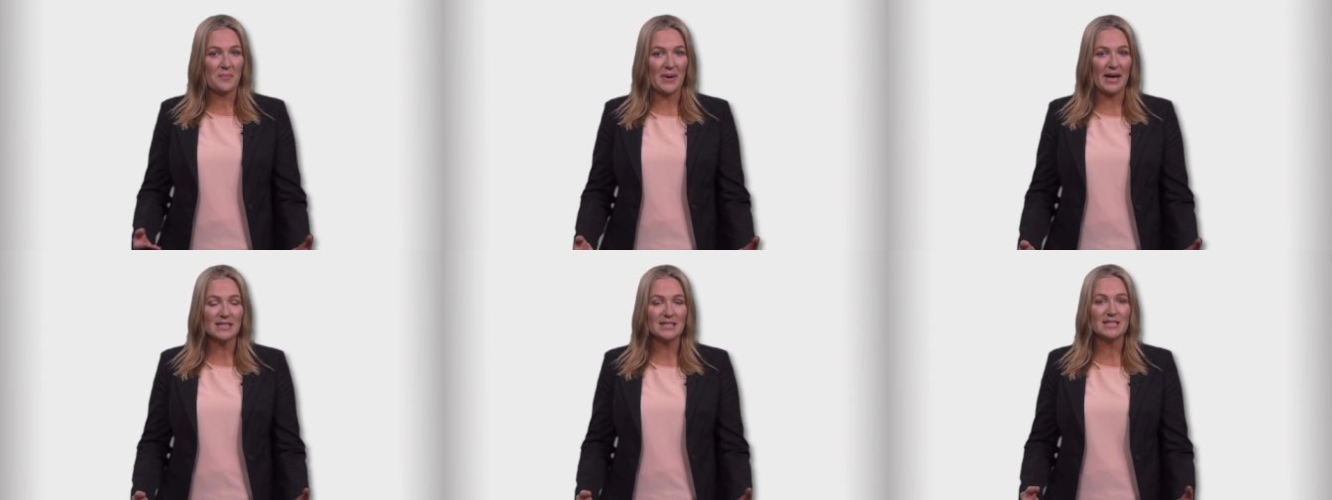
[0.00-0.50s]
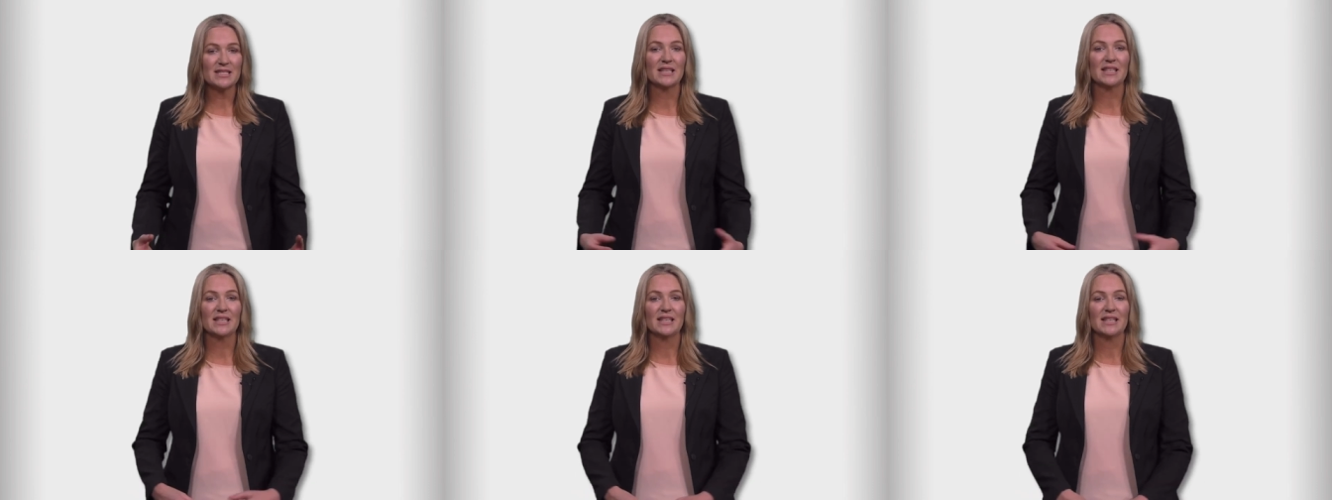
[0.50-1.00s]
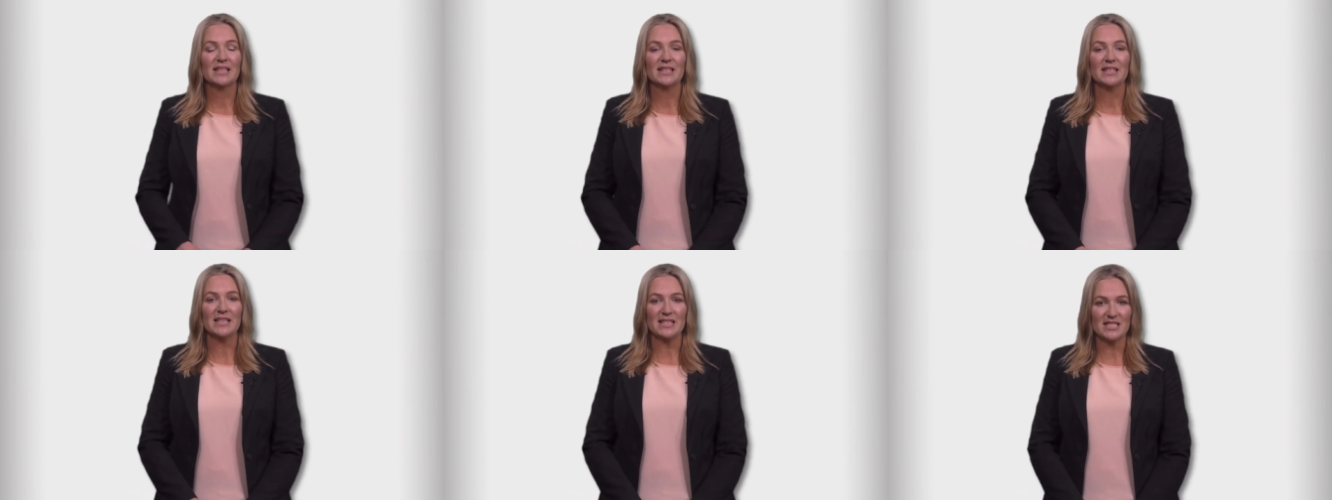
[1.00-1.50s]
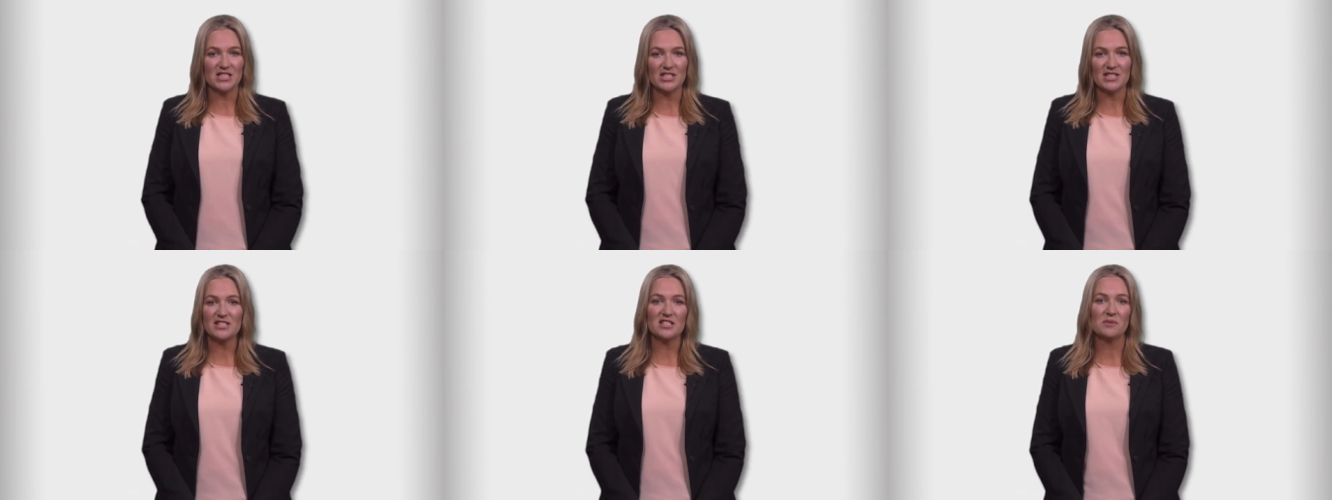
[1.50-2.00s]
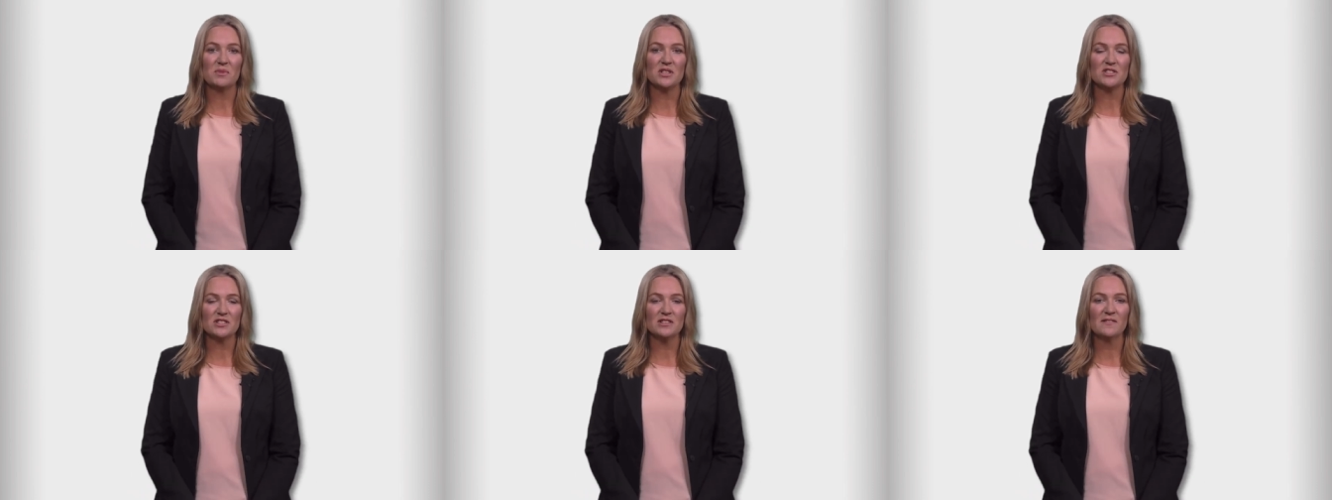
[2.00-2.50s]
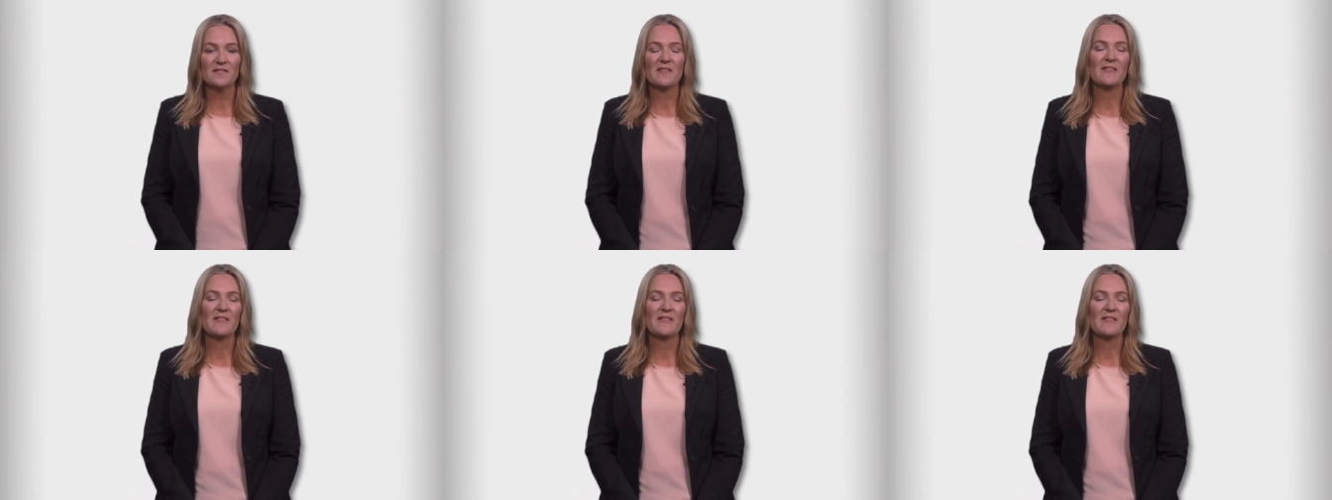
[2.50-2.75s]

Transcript: But is it just an emotion?